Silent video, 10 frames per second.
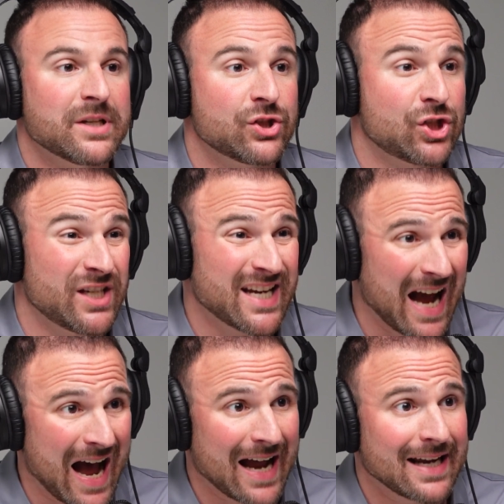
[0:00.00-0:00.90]
GI
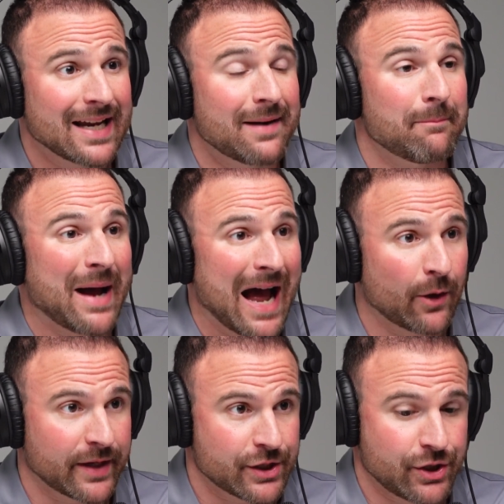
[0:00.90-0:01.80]
and
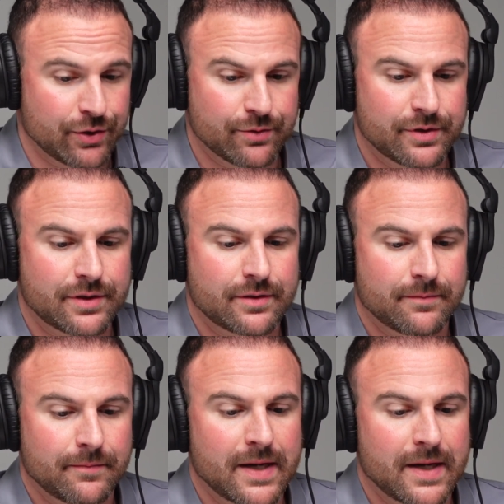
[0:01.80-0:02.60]
bowel issues.